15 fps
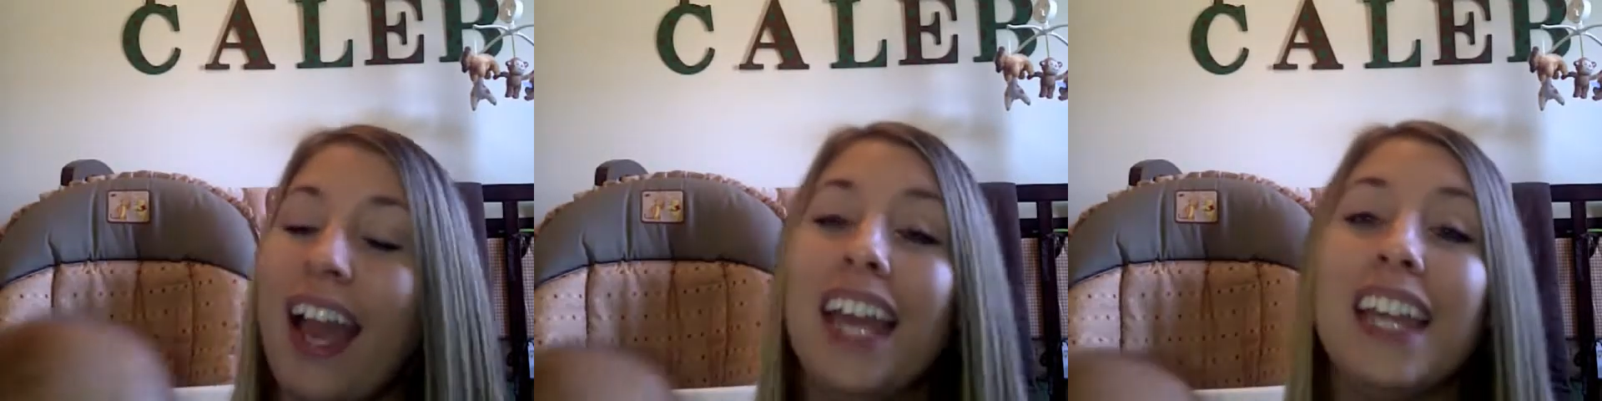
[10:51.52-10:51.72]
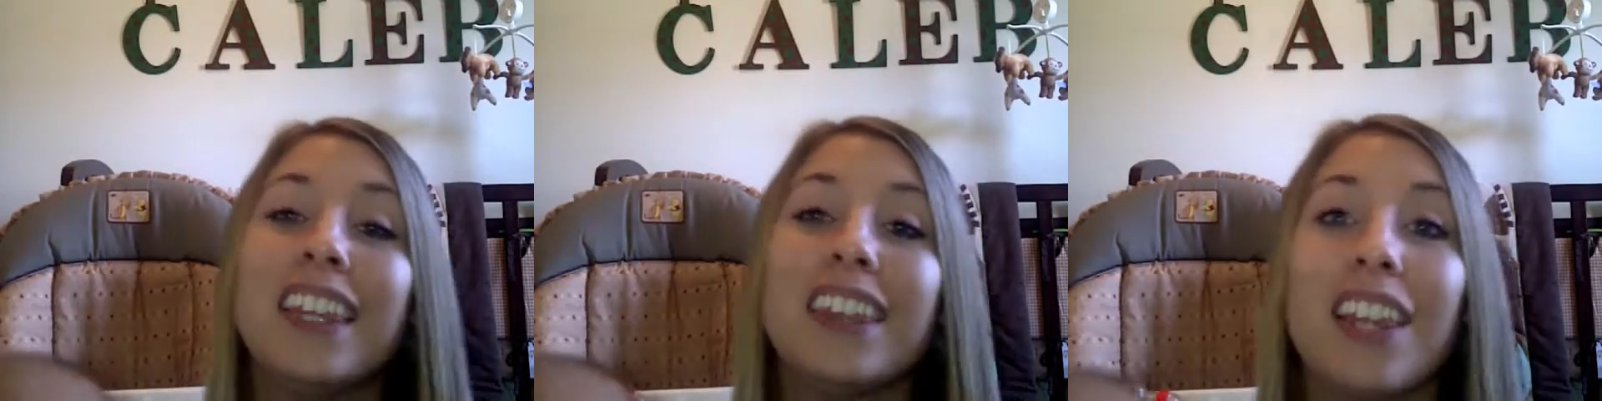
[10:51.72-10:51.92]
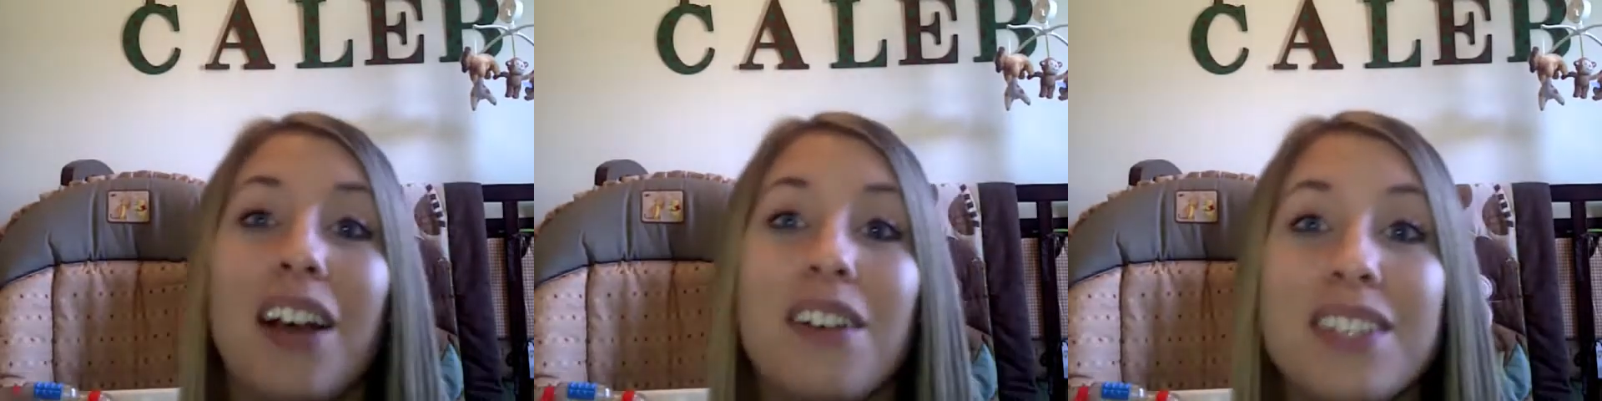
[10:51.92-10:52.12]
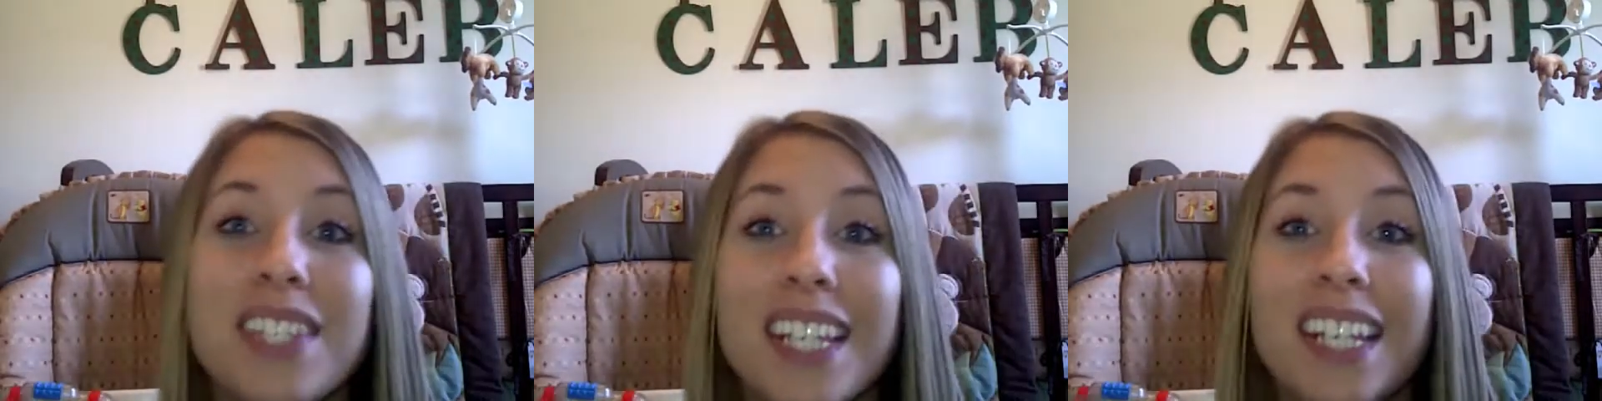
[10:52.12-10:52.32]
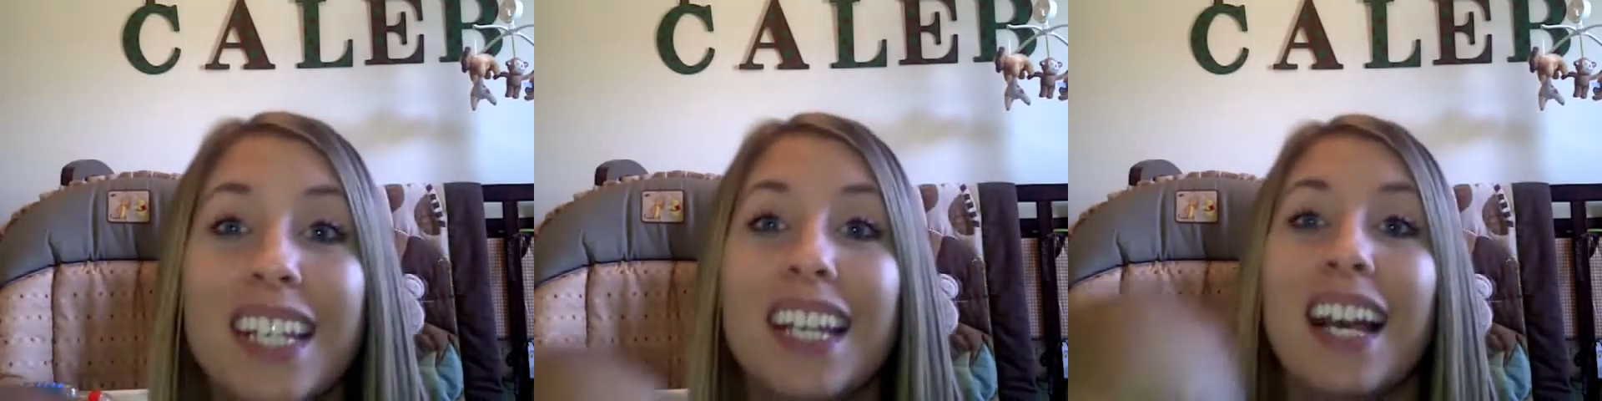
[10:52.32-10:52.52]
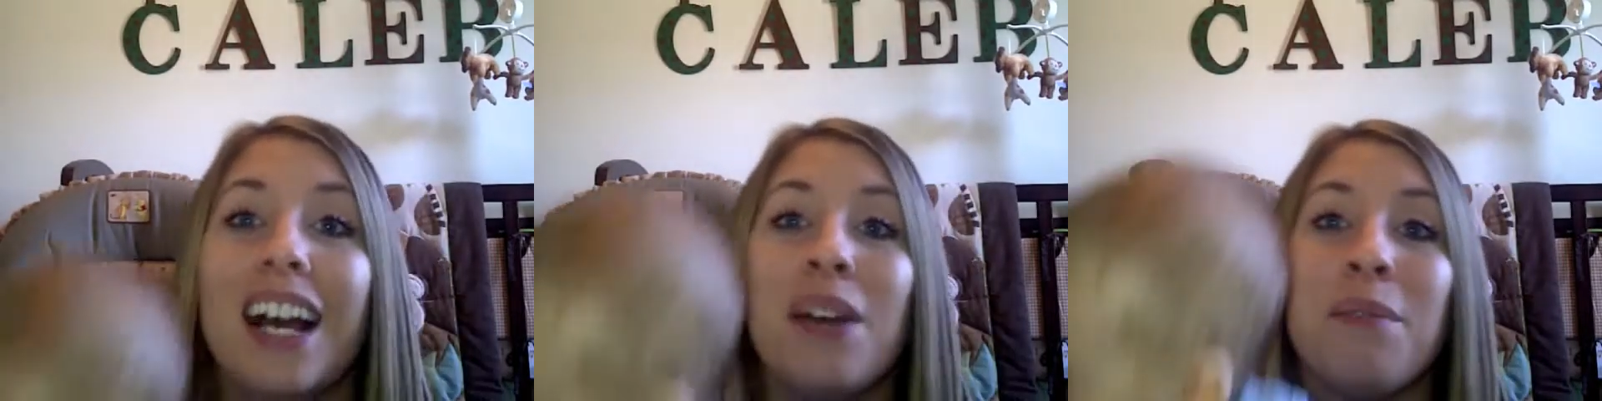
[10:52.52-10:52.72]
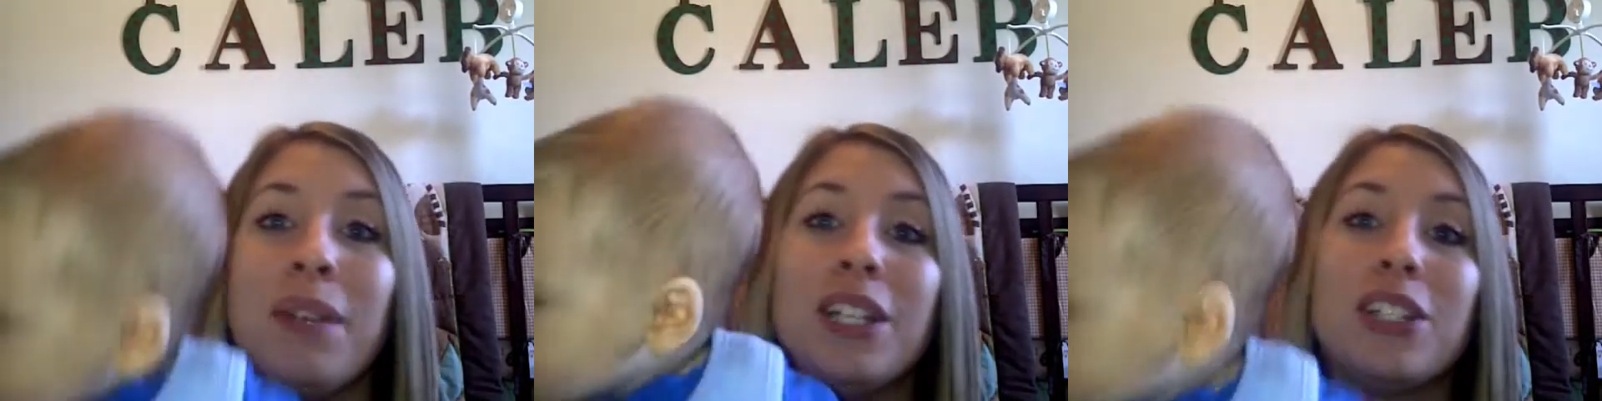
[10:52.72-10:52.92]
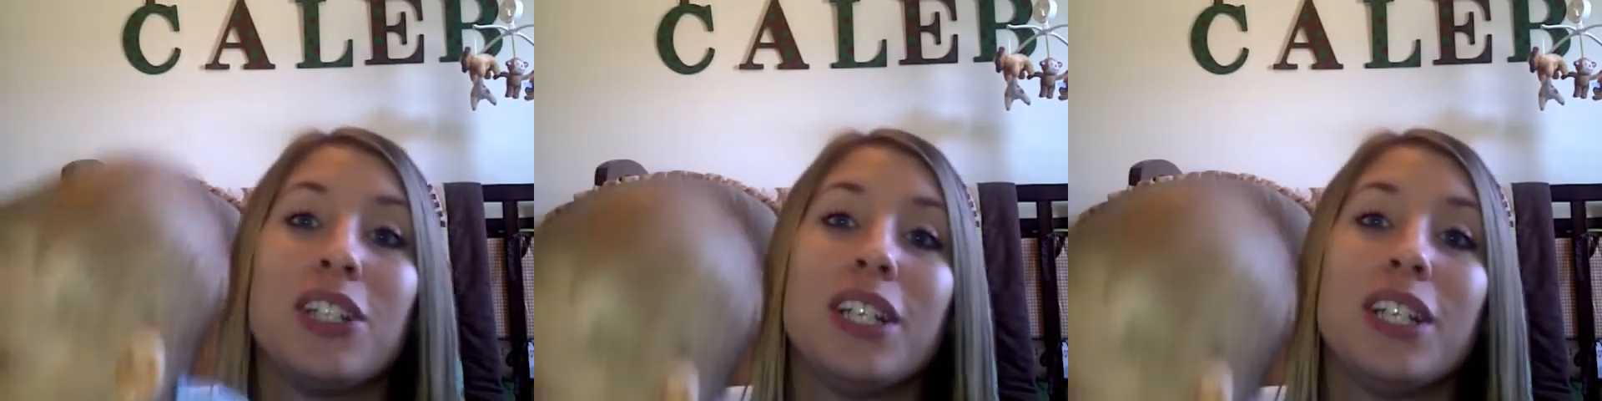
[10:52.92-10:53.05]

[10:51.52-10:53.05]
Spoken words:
He loves it. He